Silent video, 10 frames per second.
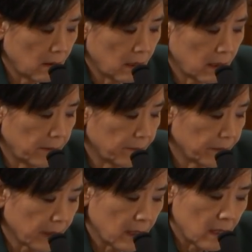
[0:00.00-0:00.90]

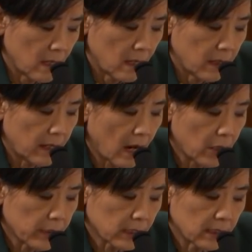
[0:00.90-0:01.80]
The
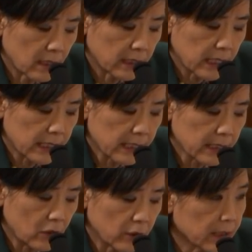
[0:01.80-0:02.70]
IRS conducted
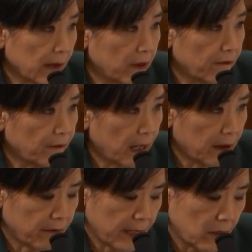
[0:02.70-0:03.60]

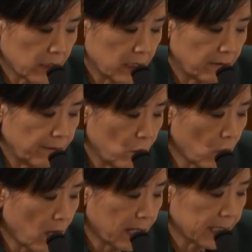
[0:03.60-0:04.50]
675,000
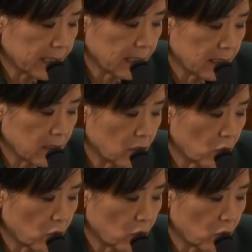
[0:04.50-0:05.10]
fewer audits in